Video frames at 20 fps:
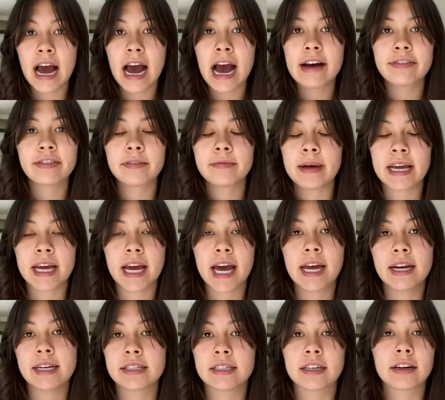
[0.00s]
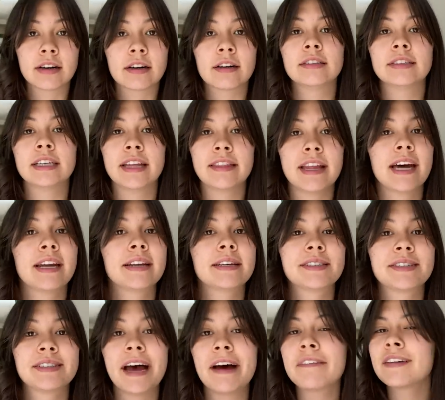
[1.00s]
Half of my head isn't curled, and that
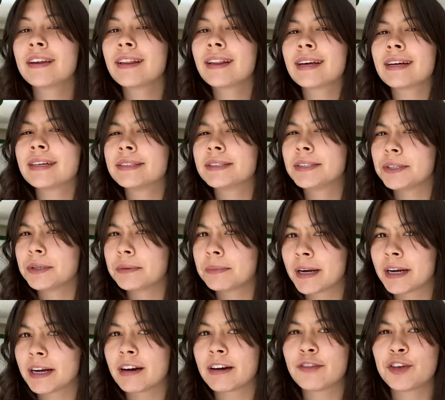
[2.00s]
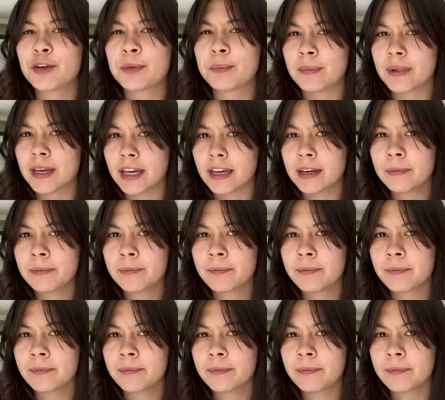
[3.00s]
is definitely a deal breaker for me.